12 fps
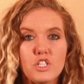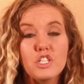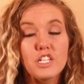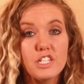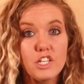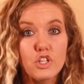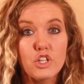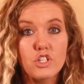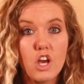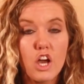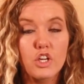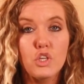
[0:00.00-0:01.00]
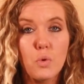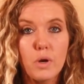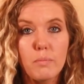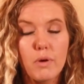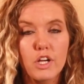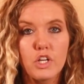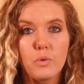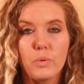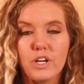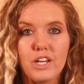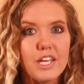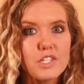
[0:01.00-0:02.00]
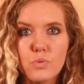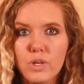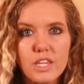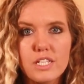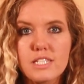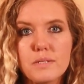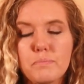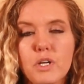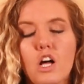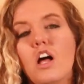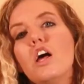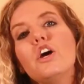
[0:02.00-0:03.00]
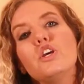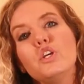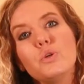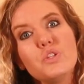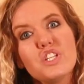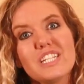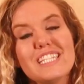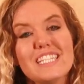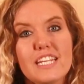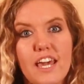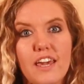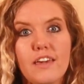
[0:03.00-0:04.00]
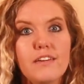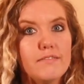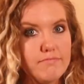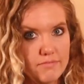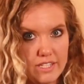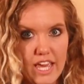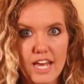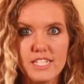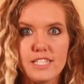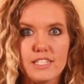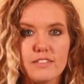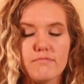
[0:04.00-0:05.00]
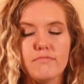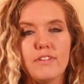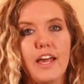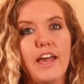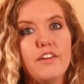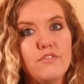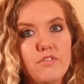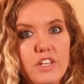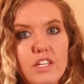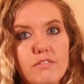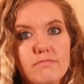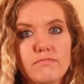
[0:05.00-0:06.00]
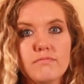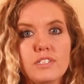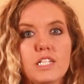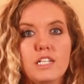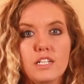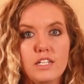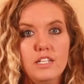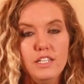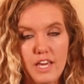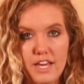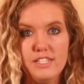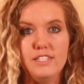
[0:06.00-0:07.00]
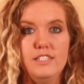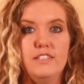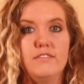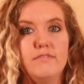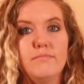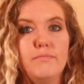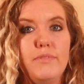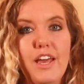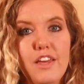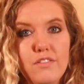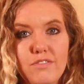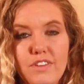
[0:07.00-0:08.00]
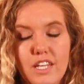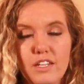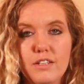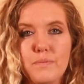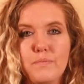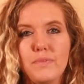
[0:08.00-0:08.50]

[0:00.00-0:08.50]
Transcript: To teach your dog your marker word, it's really simple. You just say yes and feed, yes and feed.